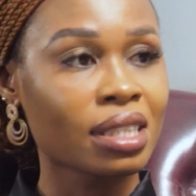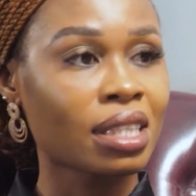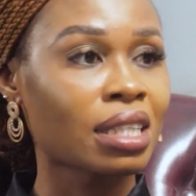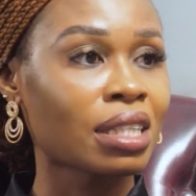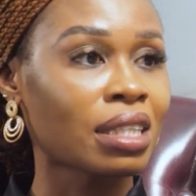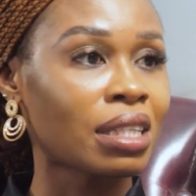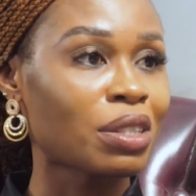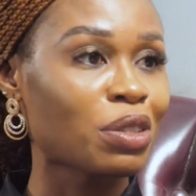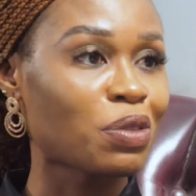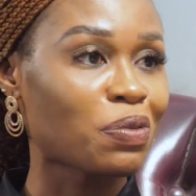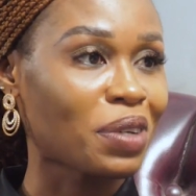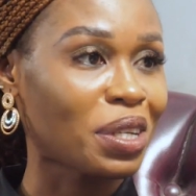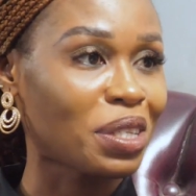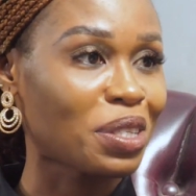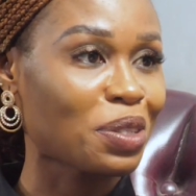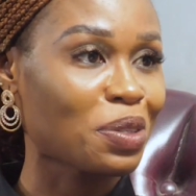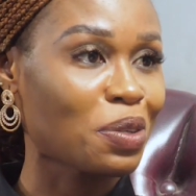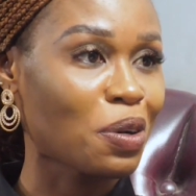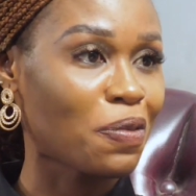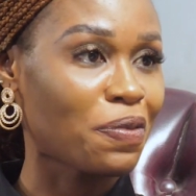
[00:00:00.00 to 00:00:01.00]
the
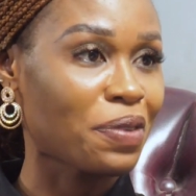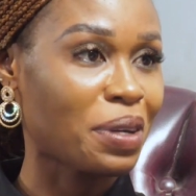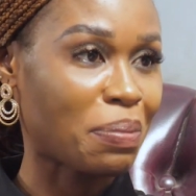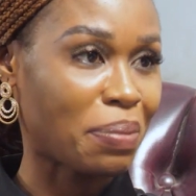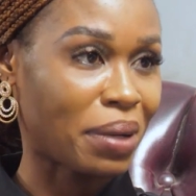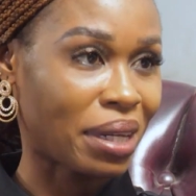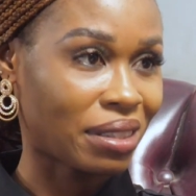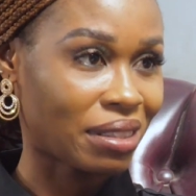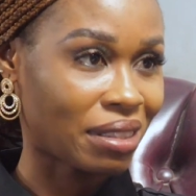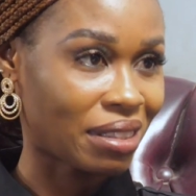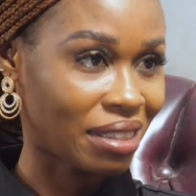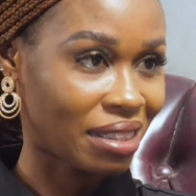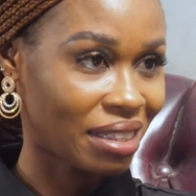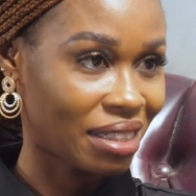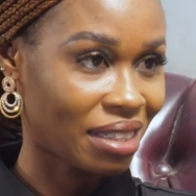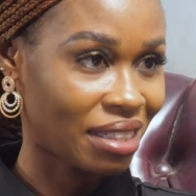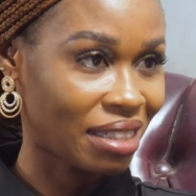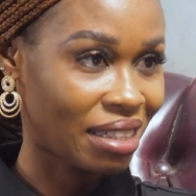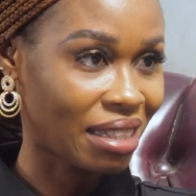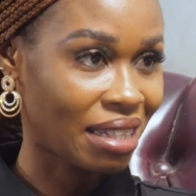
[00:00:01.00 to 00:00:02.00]
University of Ibadan,
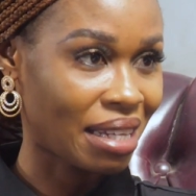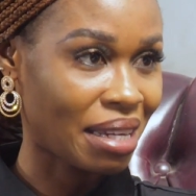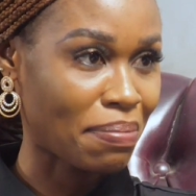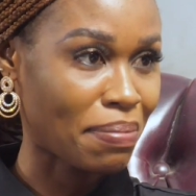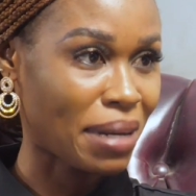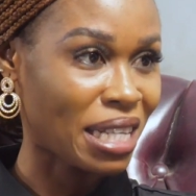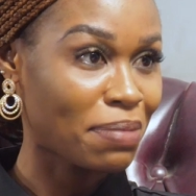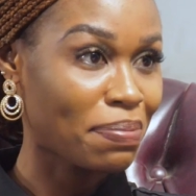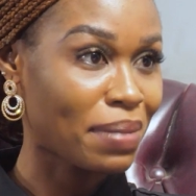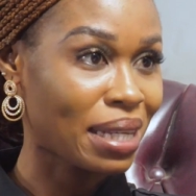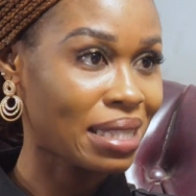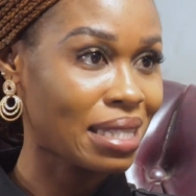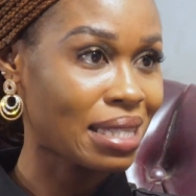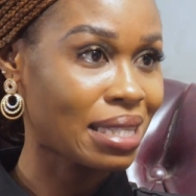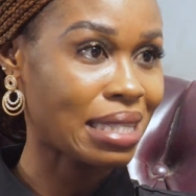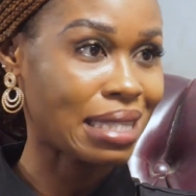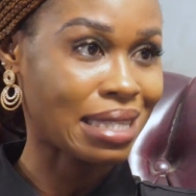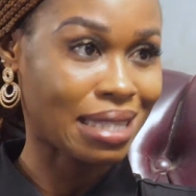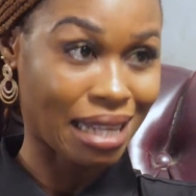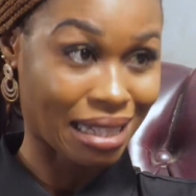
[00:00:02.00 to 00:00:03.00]
Mathematics
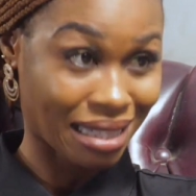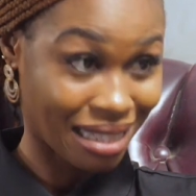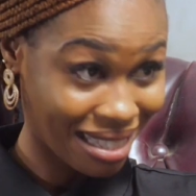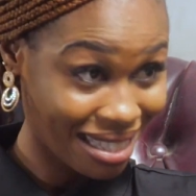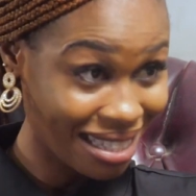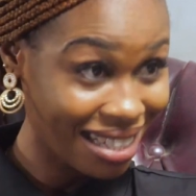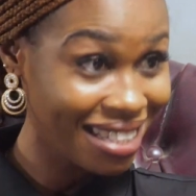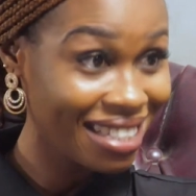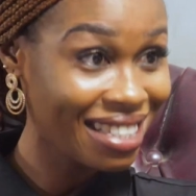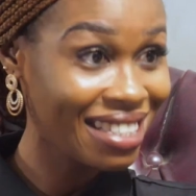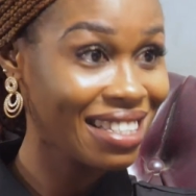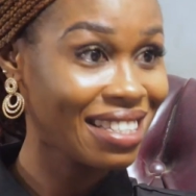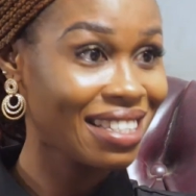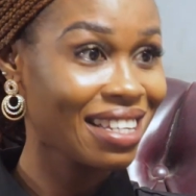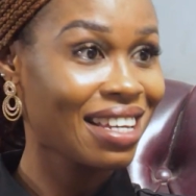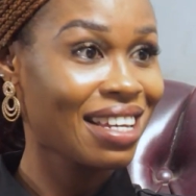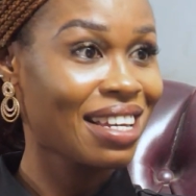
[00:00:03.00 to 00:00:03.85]
and Statistics.